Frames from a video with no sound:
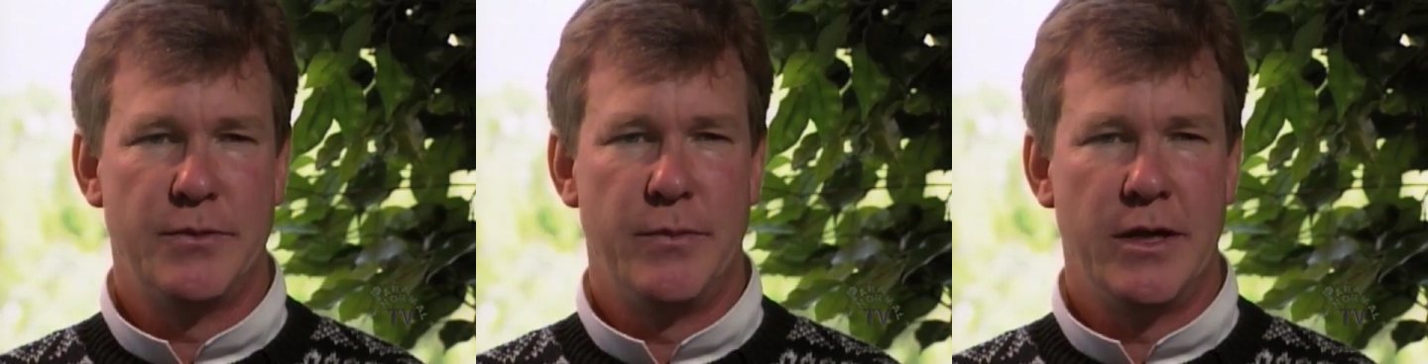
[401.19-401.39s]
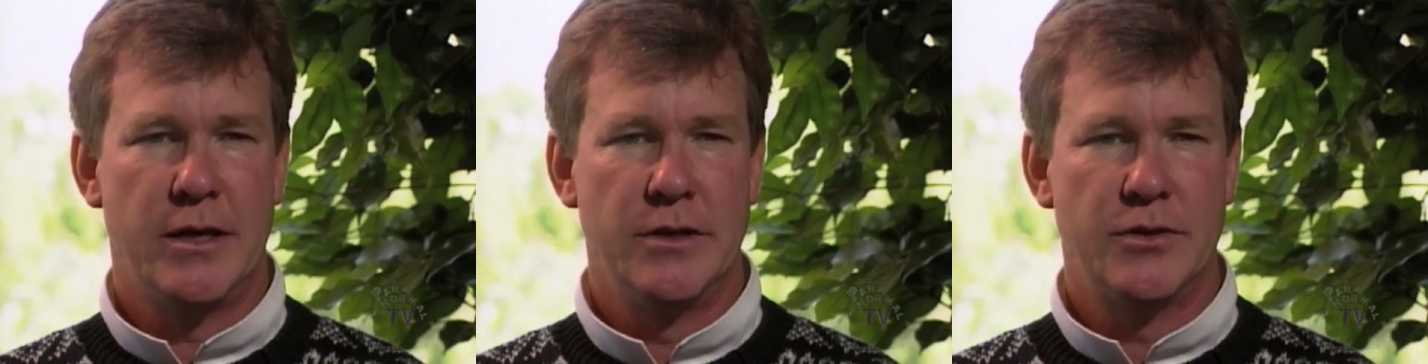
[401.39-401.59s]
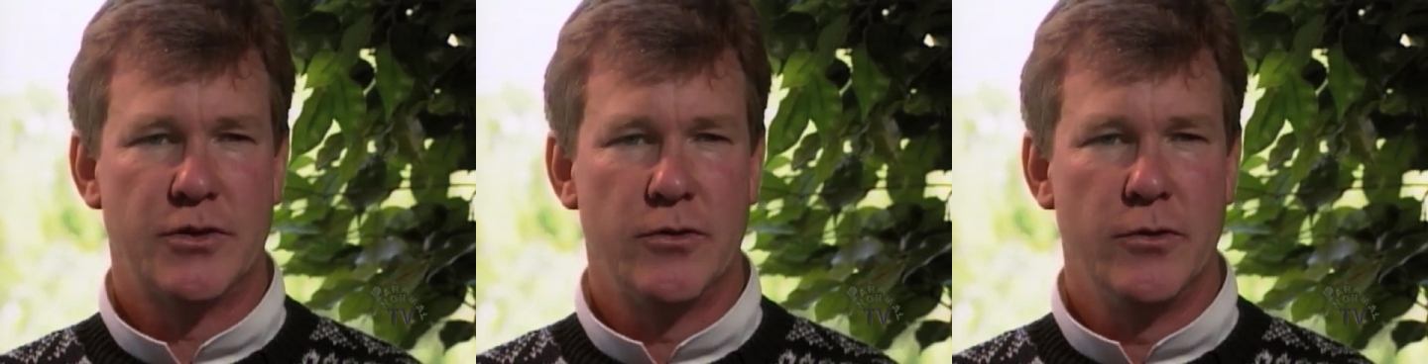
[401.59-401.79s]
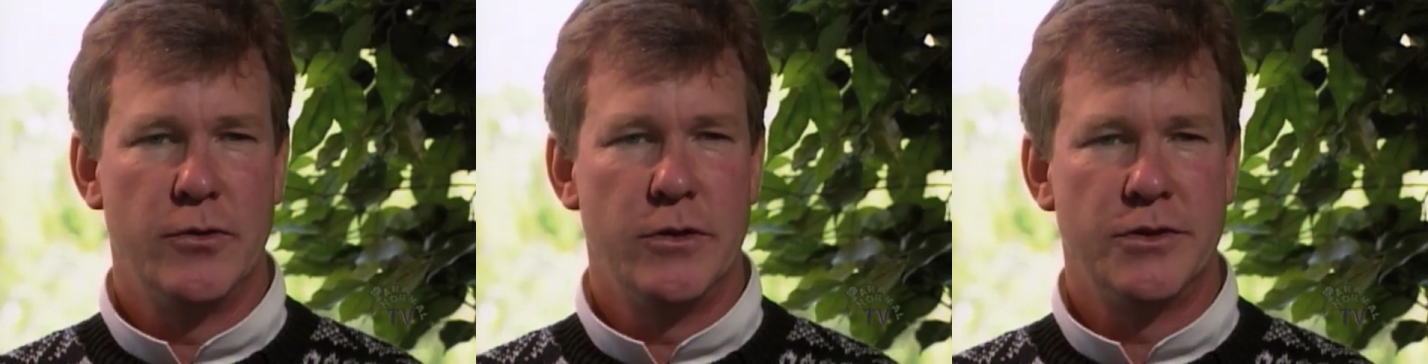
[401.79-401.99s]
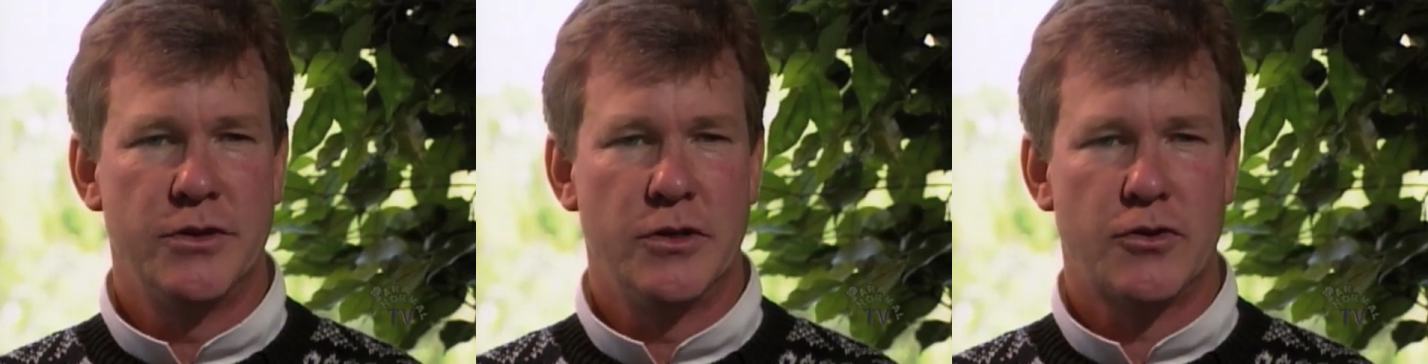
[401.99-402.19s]
recovery
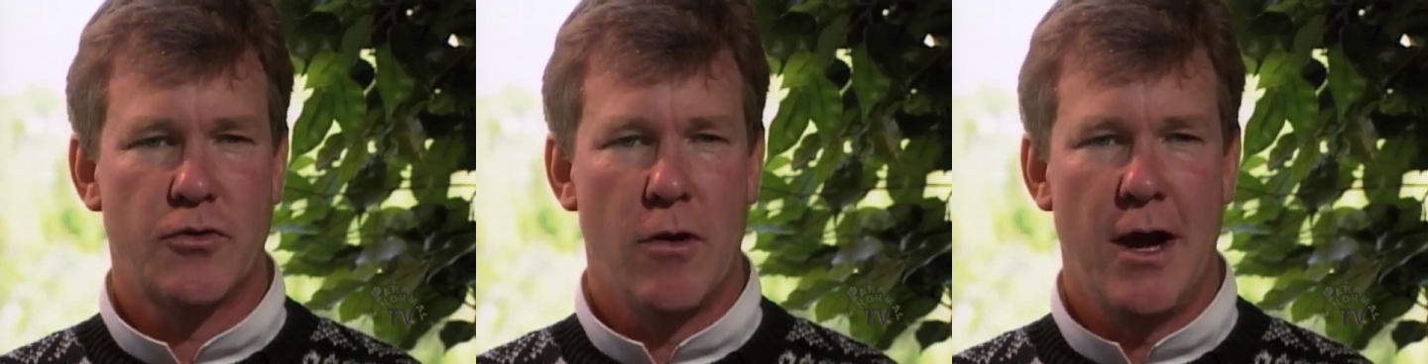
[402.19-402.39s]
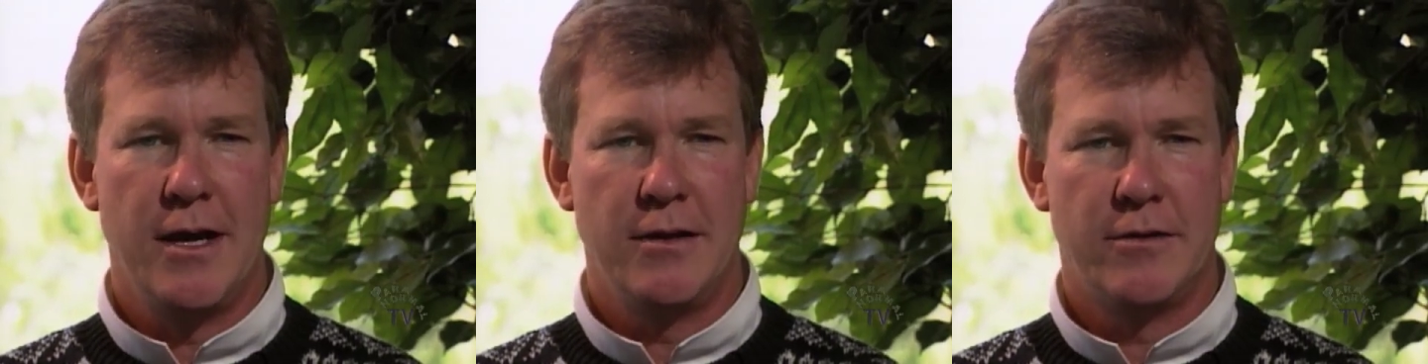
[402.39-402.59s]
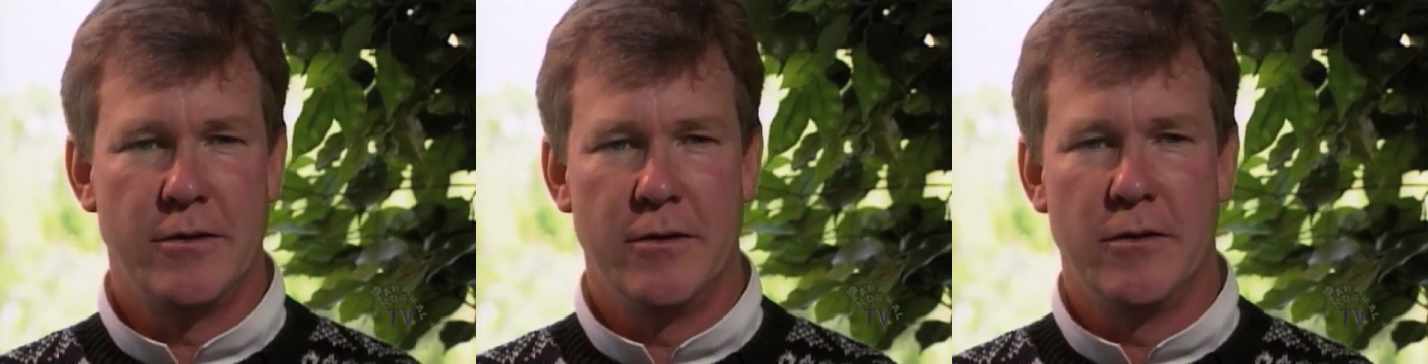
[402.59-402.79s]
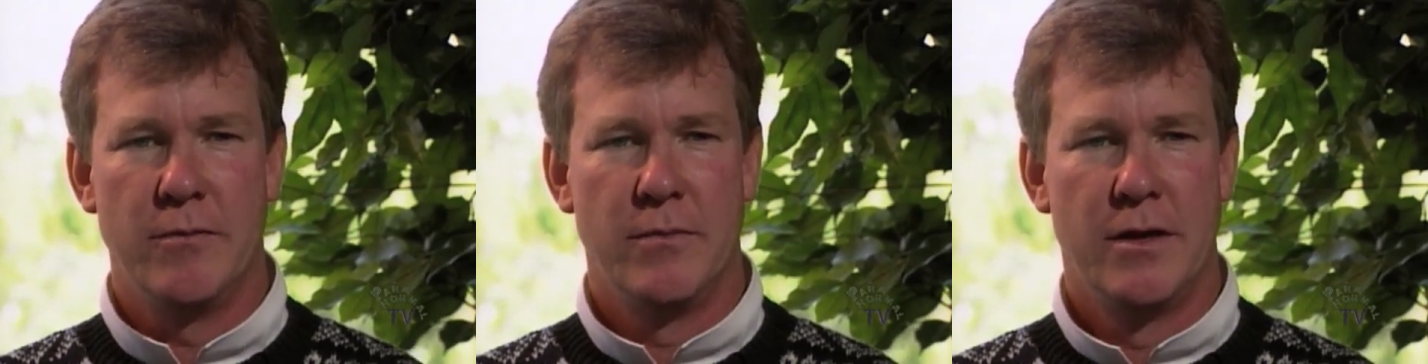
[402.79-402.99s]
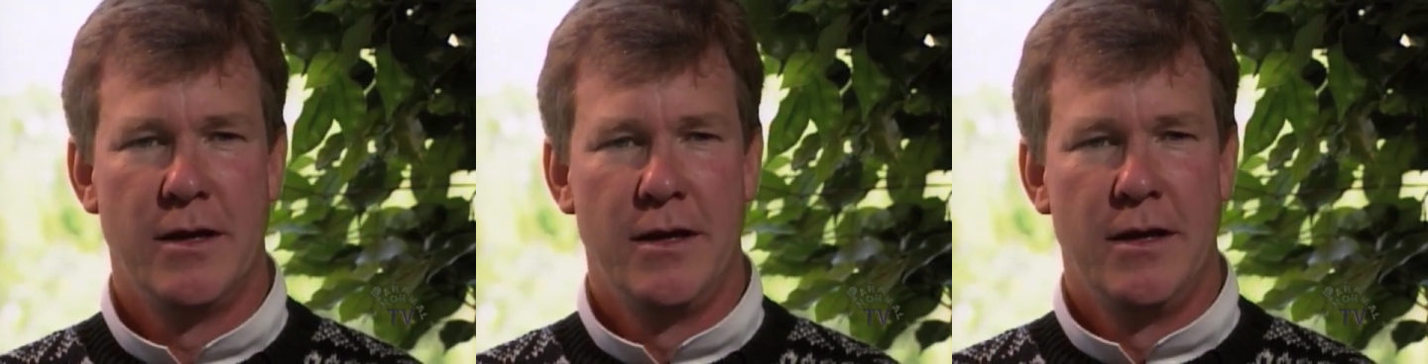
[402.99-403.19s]
was
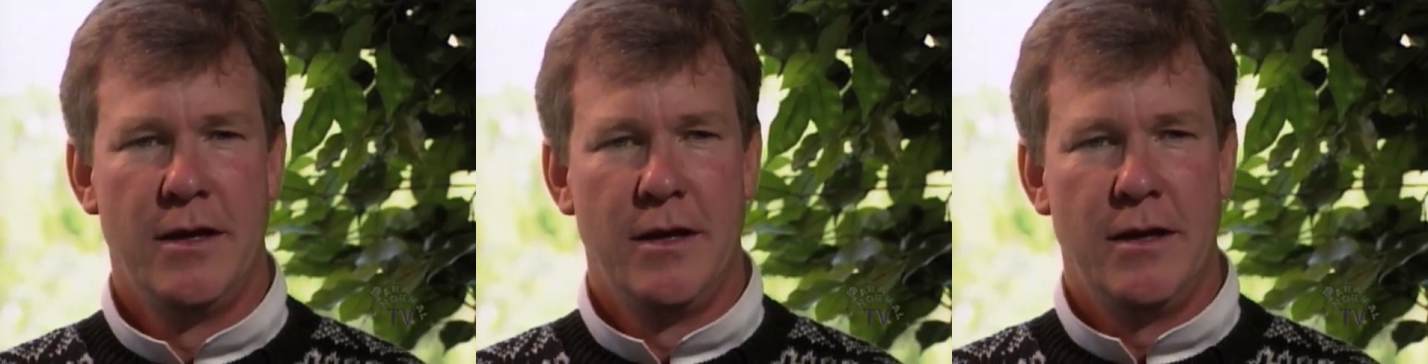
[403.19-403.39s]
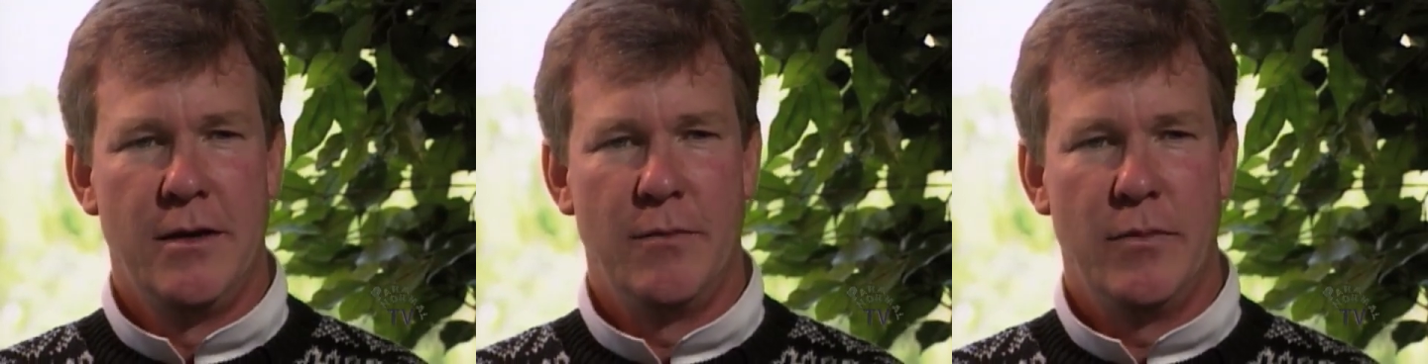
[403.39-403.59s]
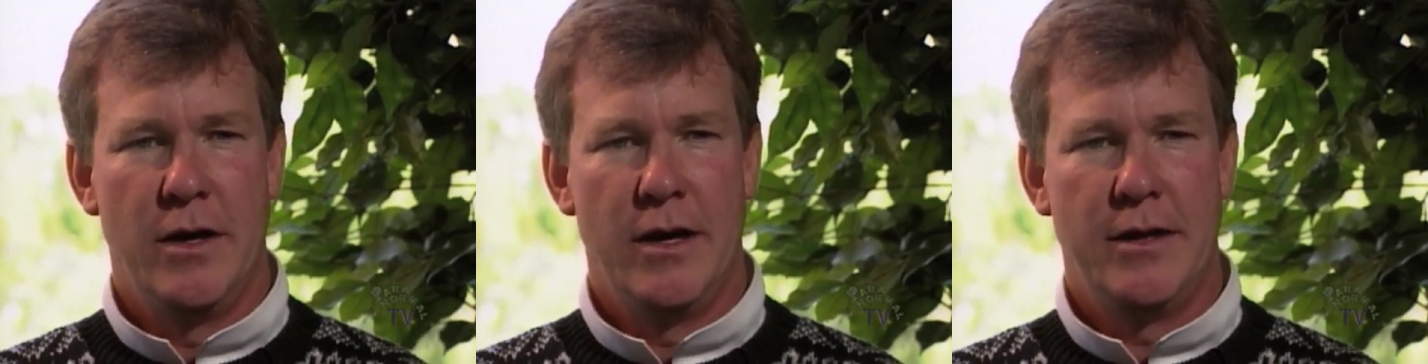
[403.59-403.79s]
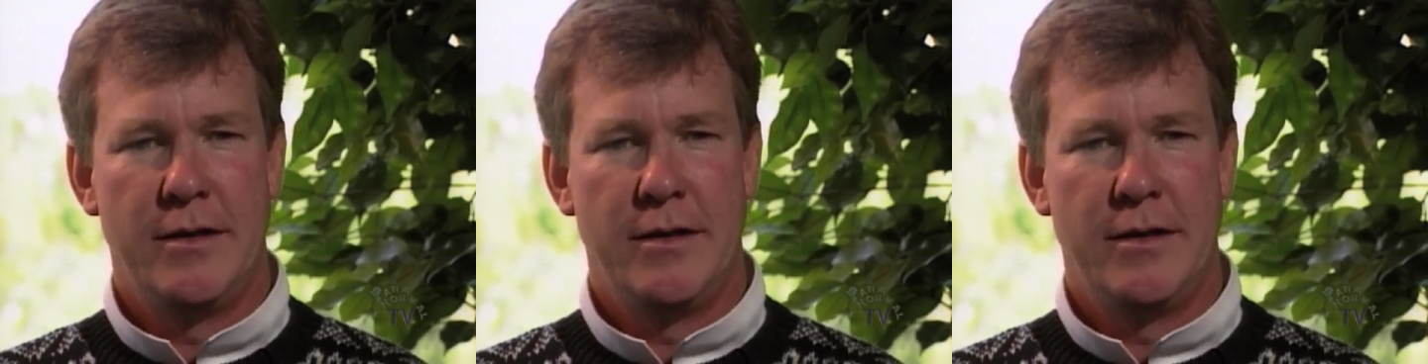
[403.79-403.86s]
divinely achieved.